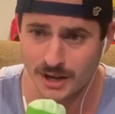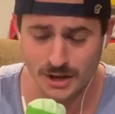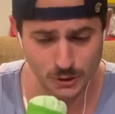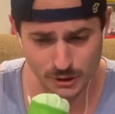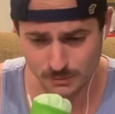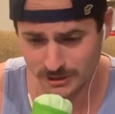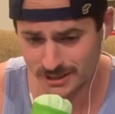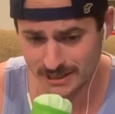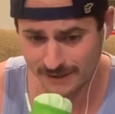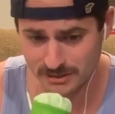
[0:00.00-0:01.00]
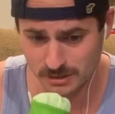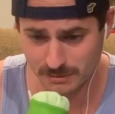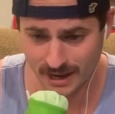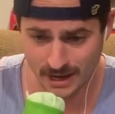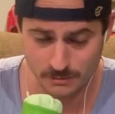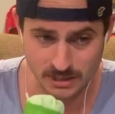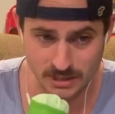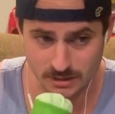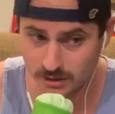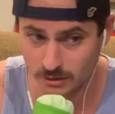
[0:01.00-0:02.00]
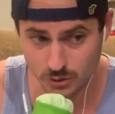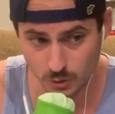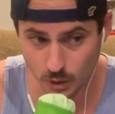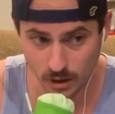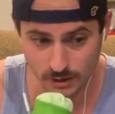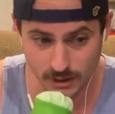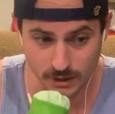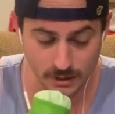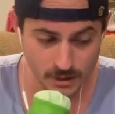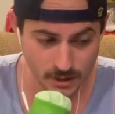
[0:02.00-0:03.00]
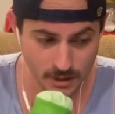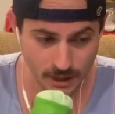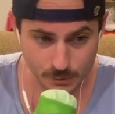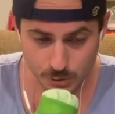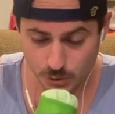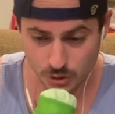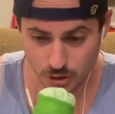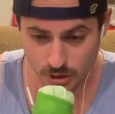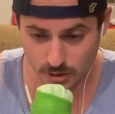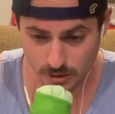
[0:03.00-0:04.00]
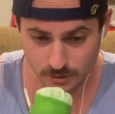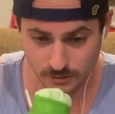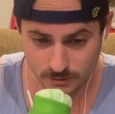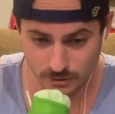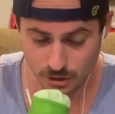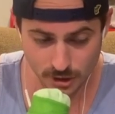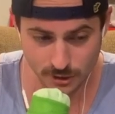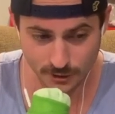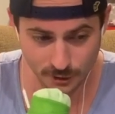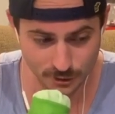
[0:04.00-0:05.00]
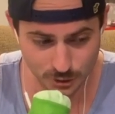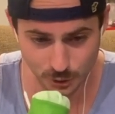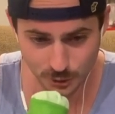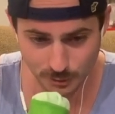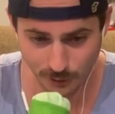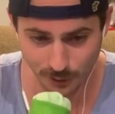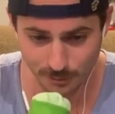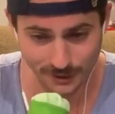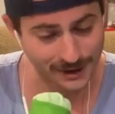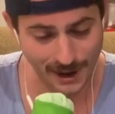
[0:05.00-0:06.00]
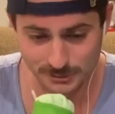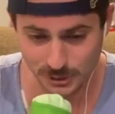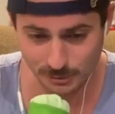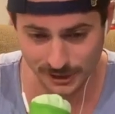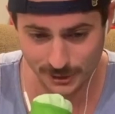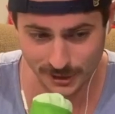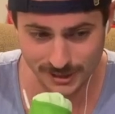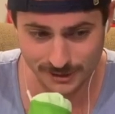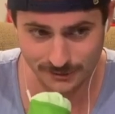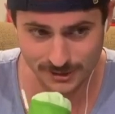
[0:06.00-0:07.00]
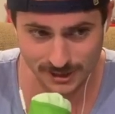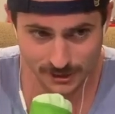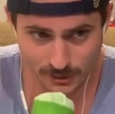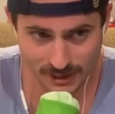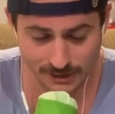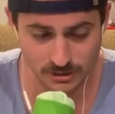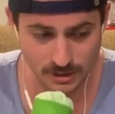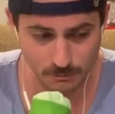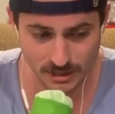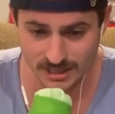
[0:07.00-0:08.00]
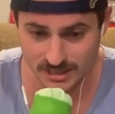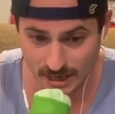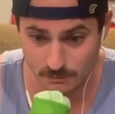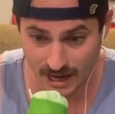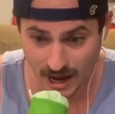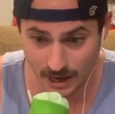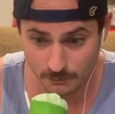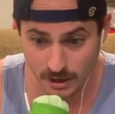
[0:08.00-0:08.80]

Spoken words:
Chris Middleton having some games, and you know, Drew Holiday absolutely shooting the ball, but absolutely playing great defense. Like, you got to give it to them. But at the same time,